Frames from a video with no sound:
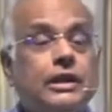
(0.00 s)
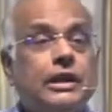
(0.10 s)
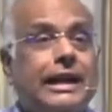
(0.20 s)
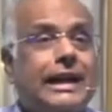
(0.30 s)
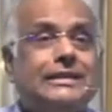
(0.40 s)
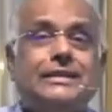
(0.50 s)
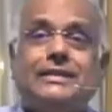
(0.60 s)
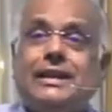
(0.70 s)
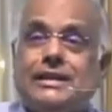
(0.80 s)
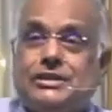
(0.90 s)
it's
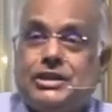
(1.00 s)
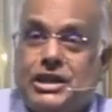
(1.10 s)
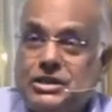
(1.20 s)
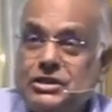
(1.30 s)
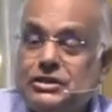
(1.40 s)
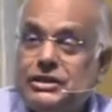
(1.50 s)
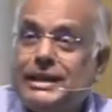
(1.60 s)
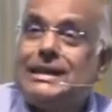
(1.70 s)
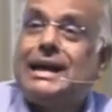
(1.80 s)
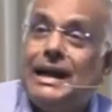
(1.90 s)
Jesus is
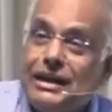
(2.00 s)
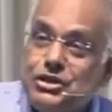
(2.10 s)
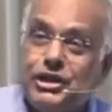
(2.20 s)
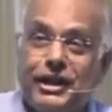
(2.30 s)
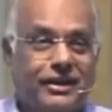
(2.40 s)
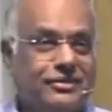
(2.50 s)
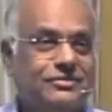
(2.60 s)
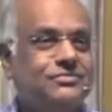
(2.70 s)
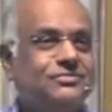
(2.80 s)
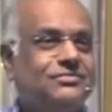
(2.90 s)
encouraging
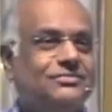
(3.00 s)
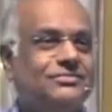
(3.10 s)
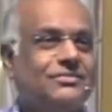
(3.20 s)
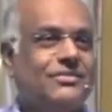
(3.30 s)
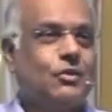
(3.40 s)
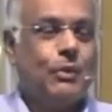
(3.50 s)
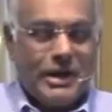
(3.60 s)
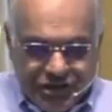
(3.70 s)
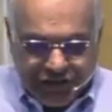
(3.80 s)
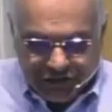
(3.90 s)
when he says,